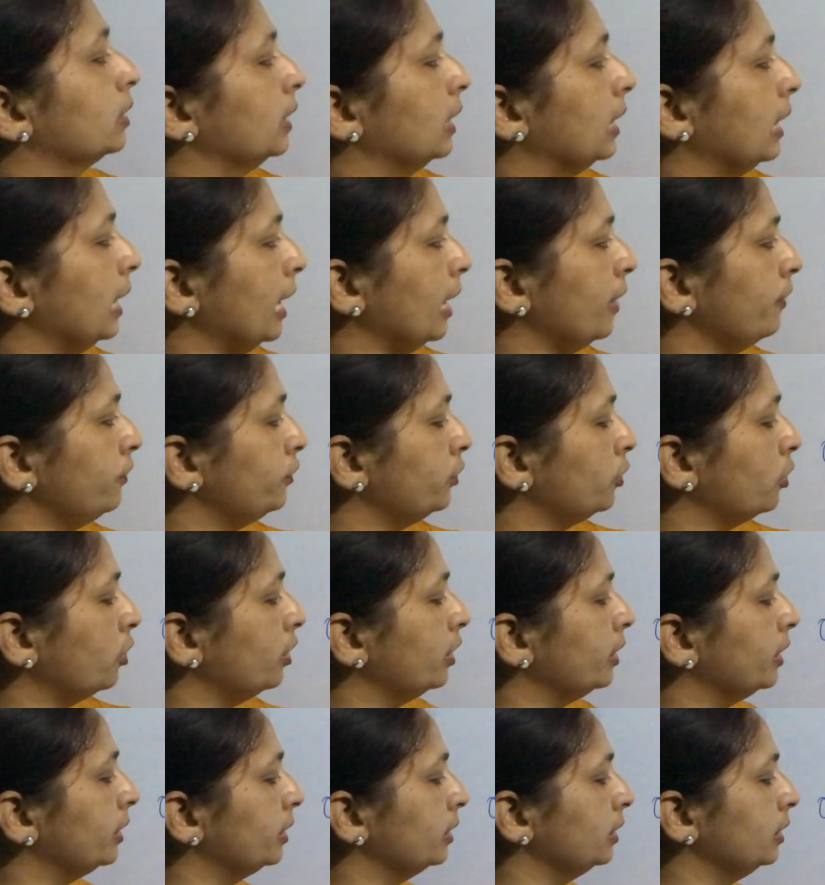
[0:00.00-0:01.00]
left
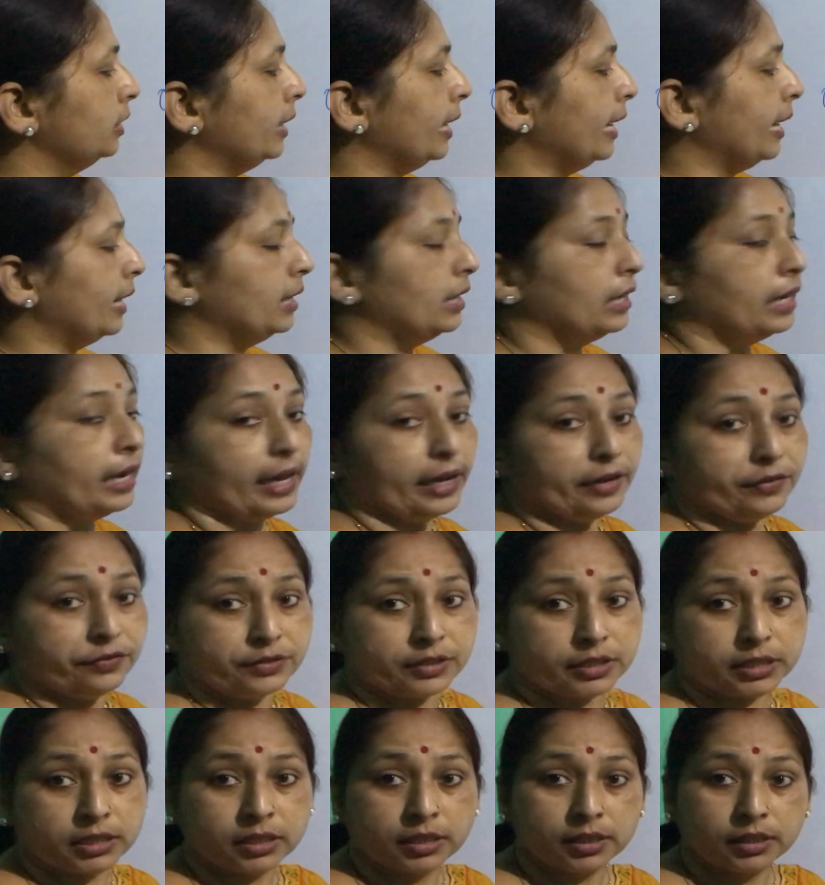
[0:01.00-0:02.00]
auricle and
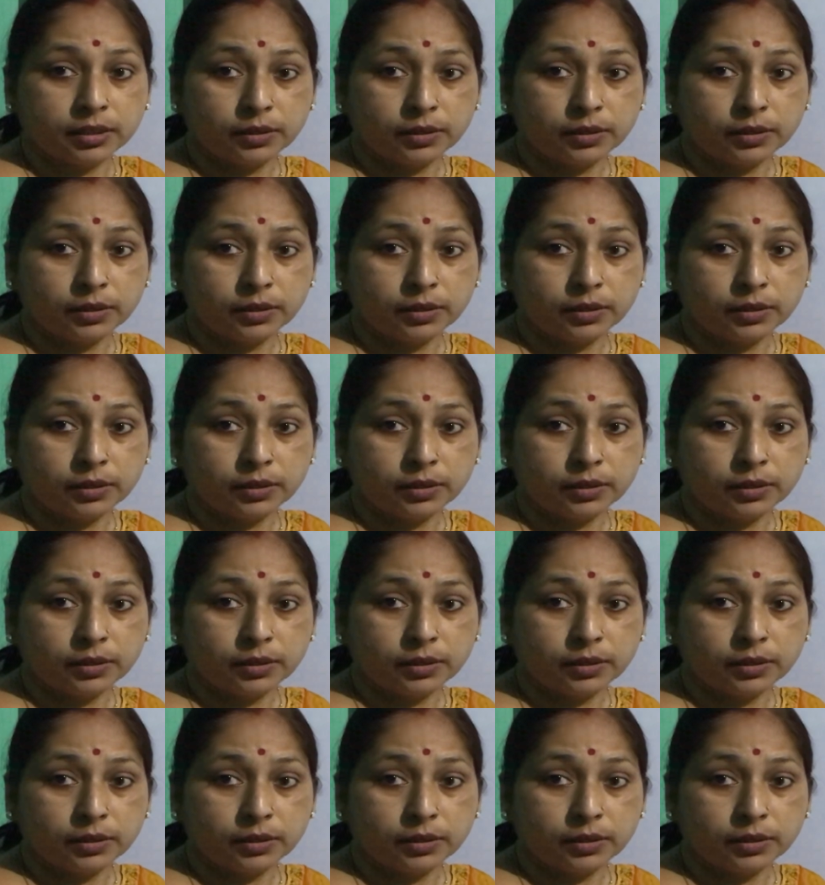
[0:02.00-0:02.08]
left